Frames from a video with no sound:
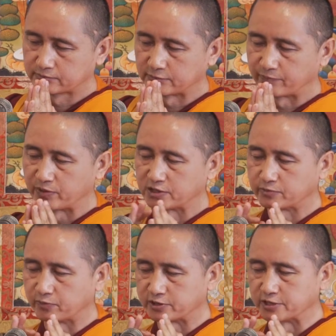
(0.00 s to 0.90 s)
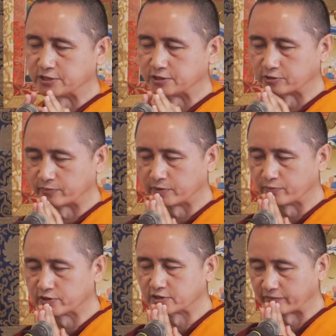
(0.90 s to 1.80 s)
the principal teachings of the
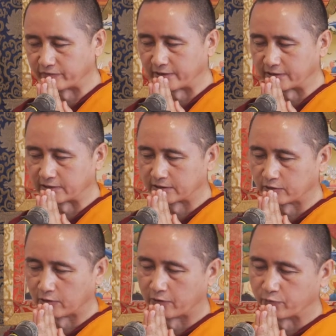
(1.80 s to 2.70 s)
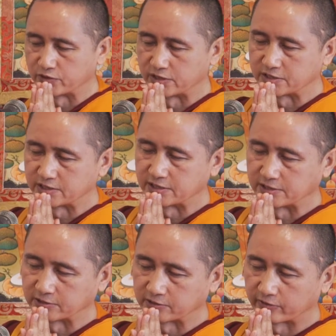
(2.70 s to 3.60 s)
Bodhisattvayana. Uh, which is
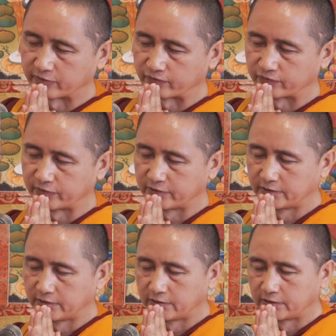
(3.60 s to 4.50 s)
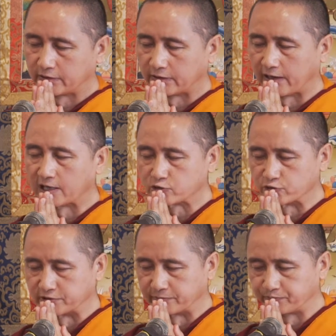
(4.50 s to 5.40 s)
teachings of uh,
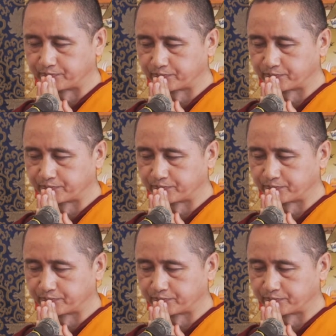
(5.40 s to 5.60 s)
altruism.